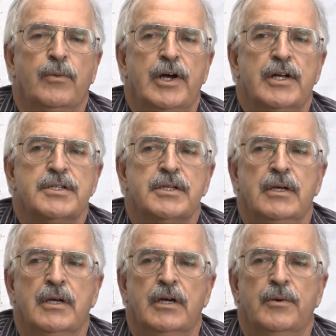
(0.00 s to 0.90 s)
West,
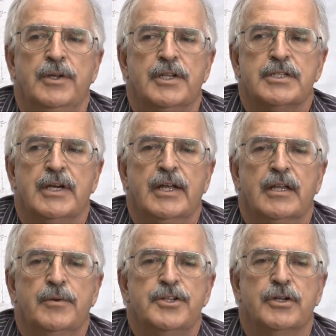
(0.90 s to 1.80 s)
we
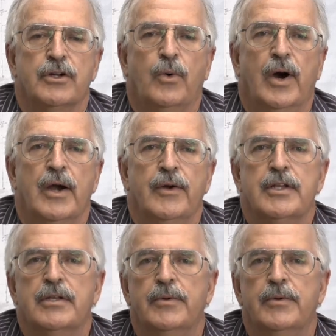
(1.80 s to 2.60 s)
decided that we should acquire it.